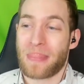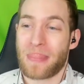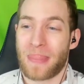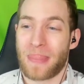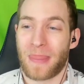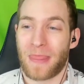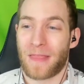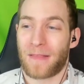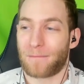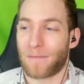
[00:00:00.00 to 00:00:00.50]

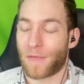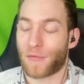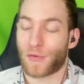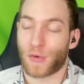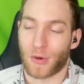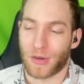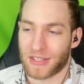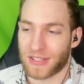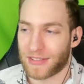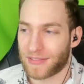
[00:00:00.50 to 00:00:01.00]
Nevertheless, of
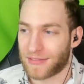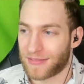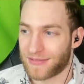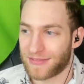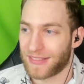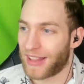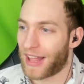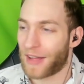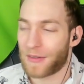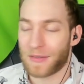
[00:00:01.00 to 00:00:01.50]
course.
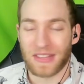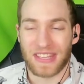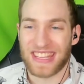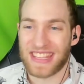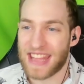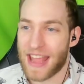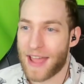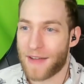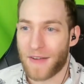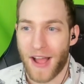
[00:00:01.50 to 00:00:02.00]
Funko I was Pop
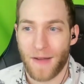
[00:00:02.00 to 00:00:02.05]
never.